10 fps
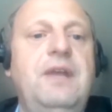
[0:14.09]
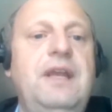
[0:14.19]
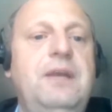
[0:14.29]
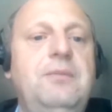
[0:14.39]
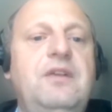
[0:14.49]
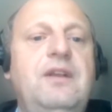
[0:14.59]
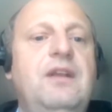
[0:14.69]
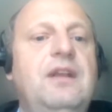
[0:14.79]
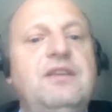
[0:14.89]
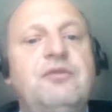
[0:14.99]
aims and
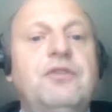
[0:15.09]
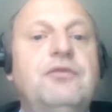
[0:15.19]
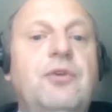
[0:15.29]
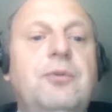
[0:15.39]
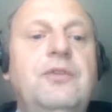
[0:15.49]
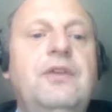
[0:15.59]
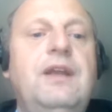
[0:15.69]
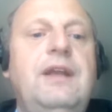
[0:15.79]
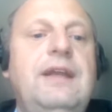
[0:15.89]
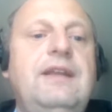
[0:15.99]
different forms
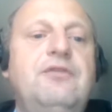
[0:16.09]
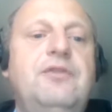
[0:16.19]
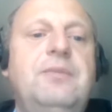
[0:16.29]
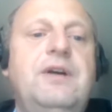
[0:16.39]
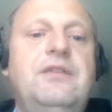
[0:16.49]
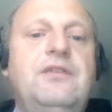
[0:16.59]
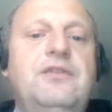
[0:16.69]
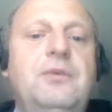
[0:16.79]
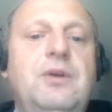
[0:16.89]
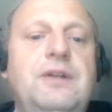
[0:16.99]
in different parts of
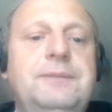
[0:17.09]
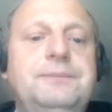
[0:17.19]
the world.